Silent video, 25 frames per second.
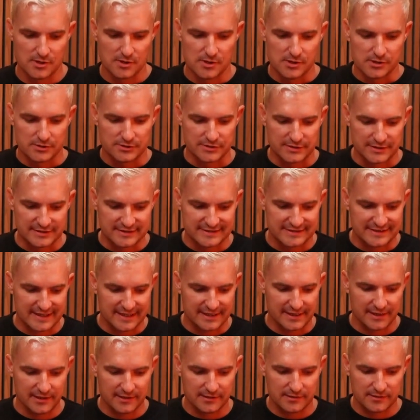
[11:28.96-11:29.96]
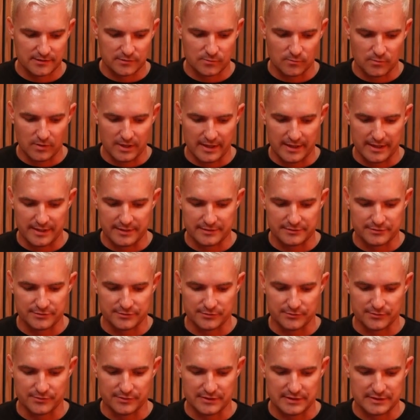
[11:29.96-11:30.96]
So the second way to
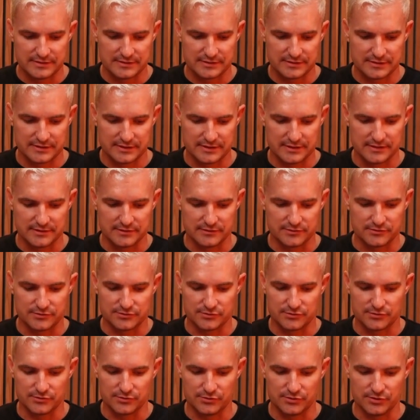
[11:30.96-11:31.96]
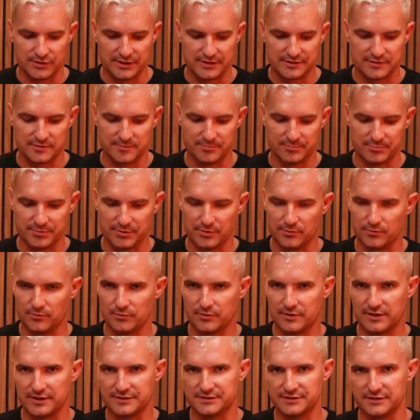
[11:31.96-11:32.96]
do this is you need to build
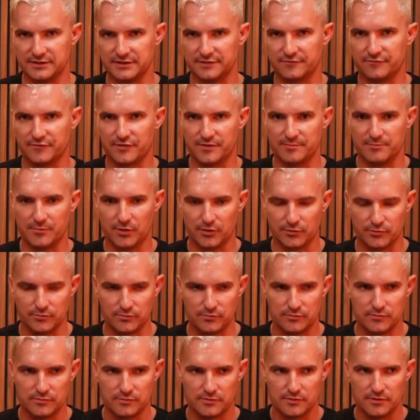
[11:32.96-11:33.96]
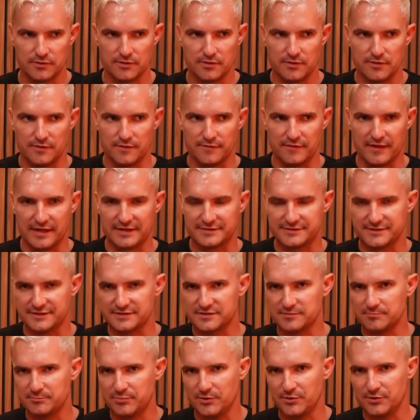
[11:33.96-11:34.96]
a delivery model that
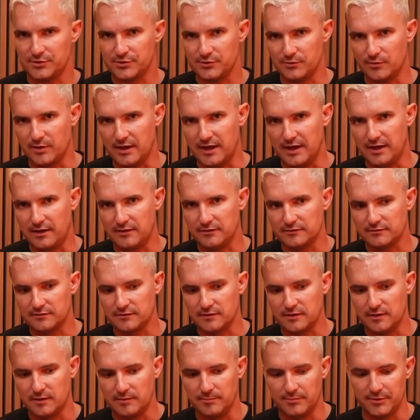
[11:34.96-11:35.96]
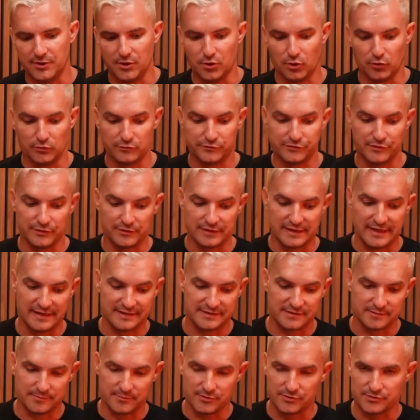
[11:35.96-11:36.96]
doesn't burn you out, but also
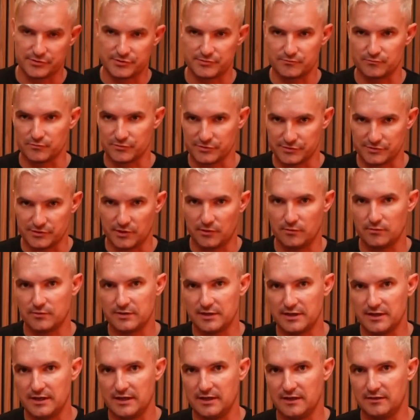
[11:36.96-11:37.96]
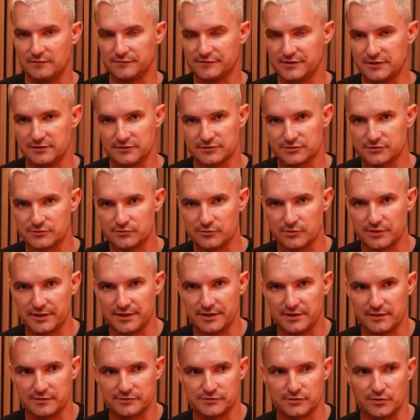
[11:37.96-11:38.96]
gets them a result. I'll tell a story
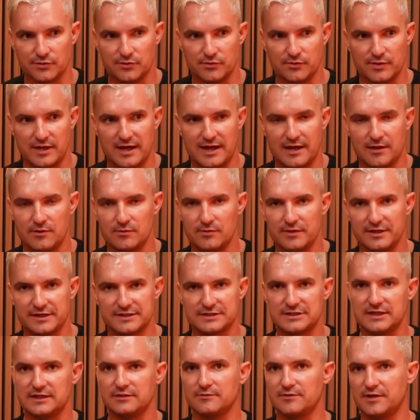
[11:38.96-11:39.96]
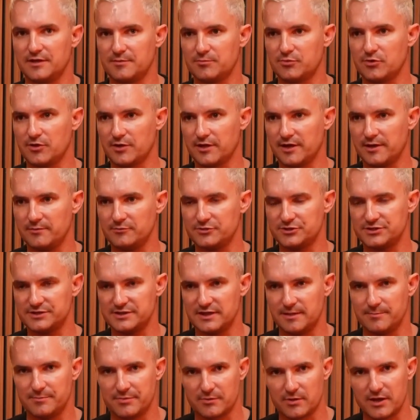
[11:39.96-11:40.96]
here. So our accelerator program, which is
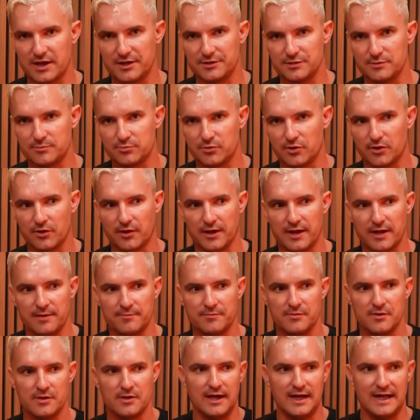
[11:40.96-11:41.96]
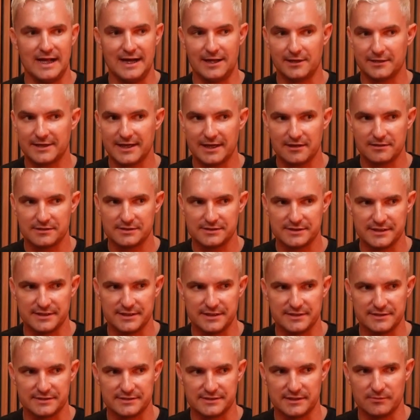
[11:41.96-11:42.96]
our brand new program, our
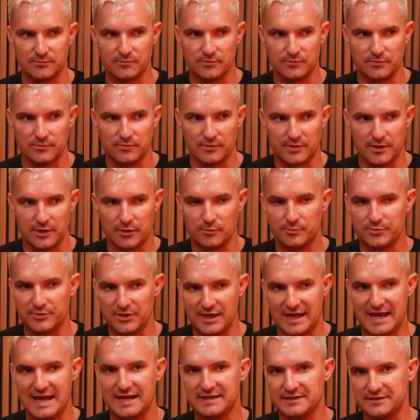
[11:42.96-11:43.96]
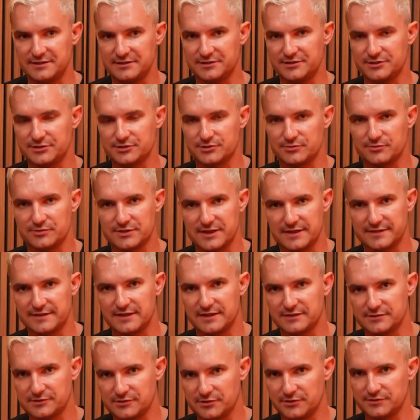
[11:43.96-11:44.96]
guarantee is that we'll help you add an additional
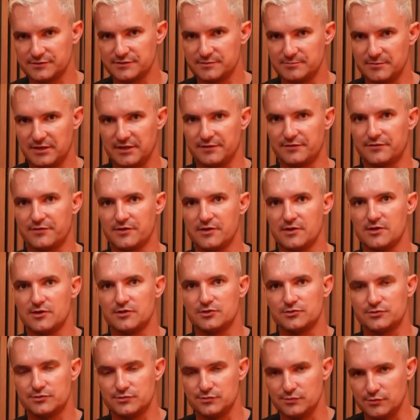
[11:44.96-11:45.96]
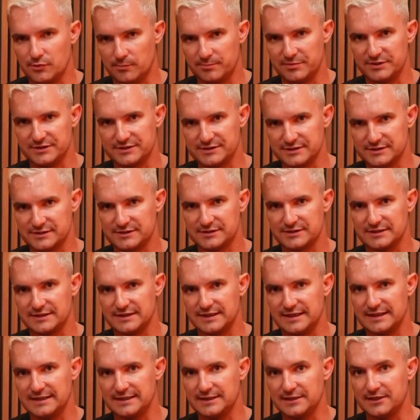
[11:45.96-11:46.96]
$10,000 a month to your business
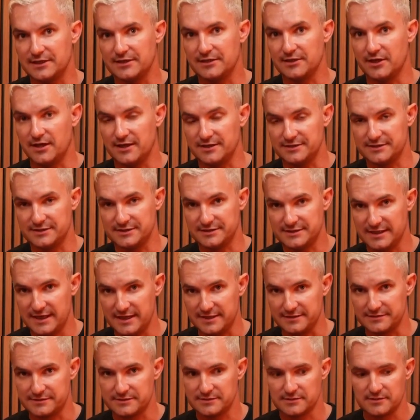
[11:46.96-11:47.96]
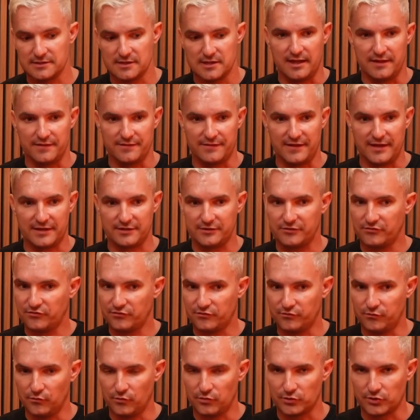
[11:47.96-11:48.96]
in 90 days. That is
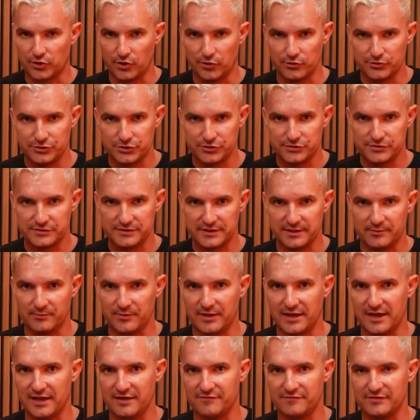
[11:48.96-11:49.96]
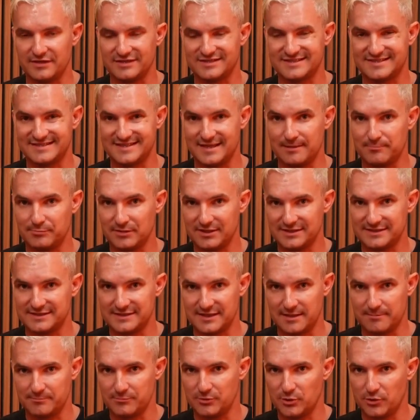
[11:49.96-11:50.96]
for coaches. And we have a
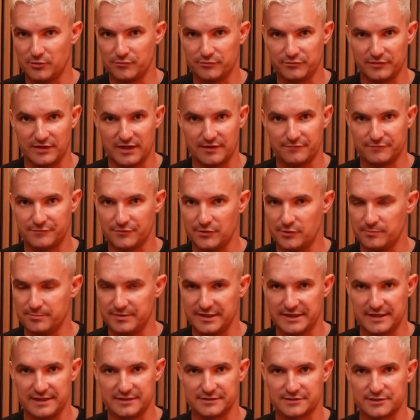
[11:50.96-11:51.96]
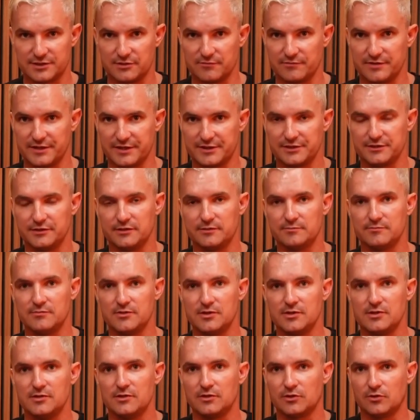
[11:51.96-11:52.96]
step-by-step, no fluff, no BS curriculum
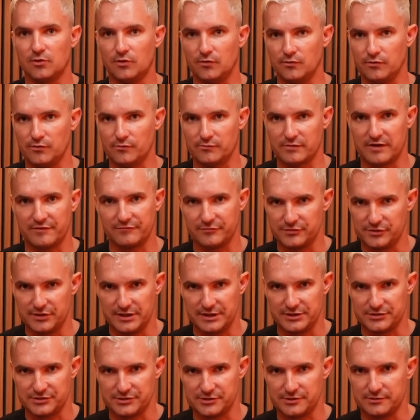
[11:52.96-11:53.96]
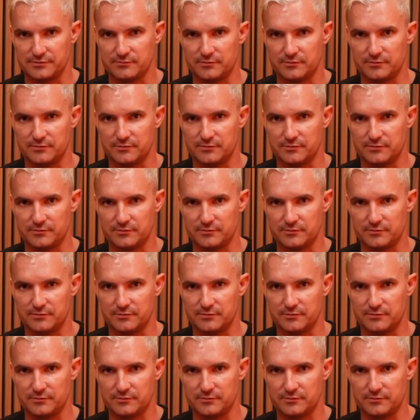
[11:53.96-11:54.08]
called the Revenue Engine.